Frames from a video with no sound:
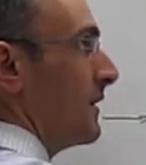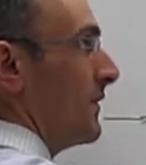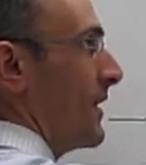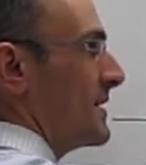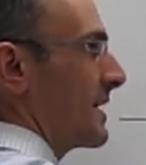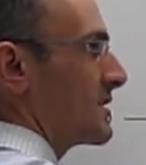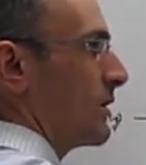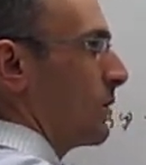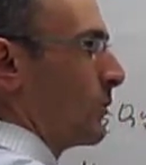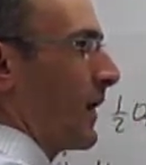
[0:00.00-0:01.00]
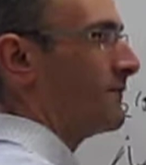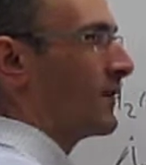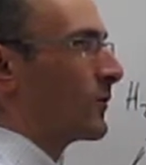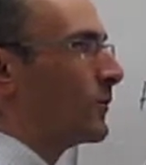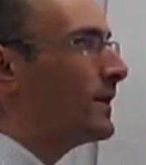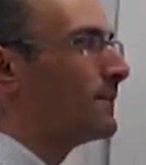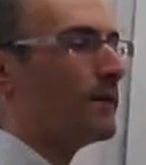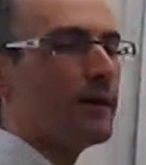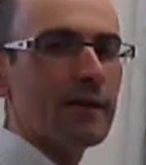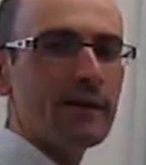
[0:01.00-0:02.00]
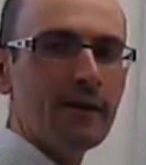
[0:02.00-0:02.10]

That is actually what we agreed upon.